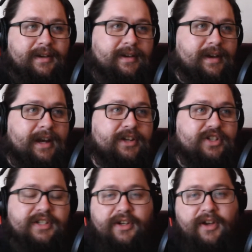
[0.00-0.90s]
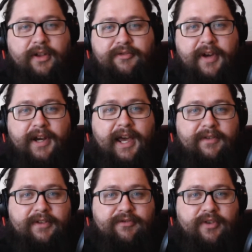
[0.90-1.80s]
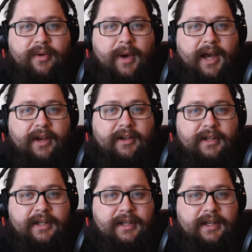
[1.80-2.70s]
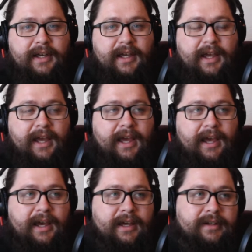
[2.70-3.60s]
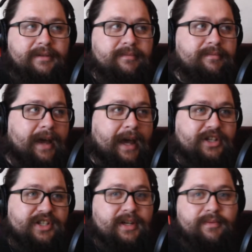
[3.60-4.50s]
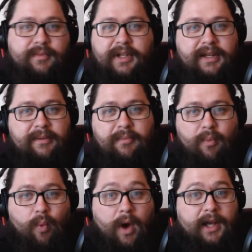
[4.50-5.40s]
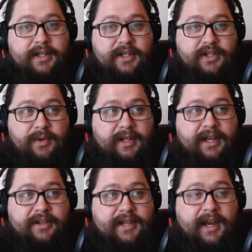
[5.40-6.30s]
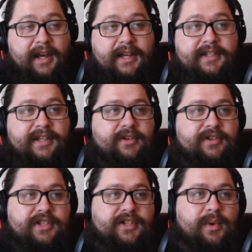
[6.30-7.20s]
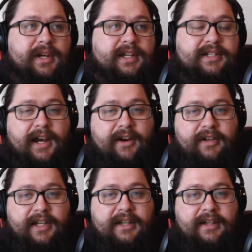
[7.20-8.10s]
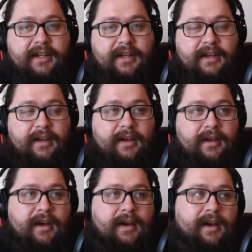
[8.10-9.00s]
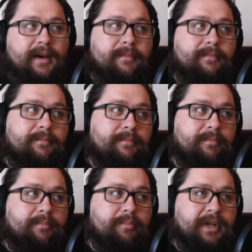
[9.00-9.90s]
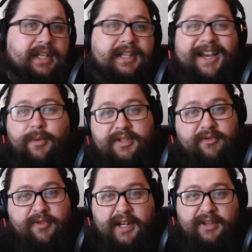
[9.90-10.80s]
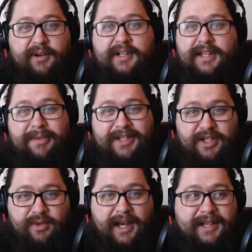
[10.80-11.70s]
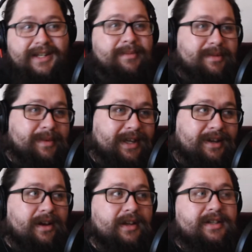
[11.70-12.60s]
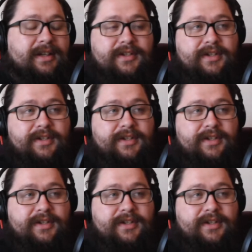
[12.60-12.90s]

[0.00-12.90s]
Kind of just took all the fun out of it for a while, and I just didn't really want to do anything else. I considered just quitting entirely, but then that wasn't fun either because I missed you guys and I missed making content.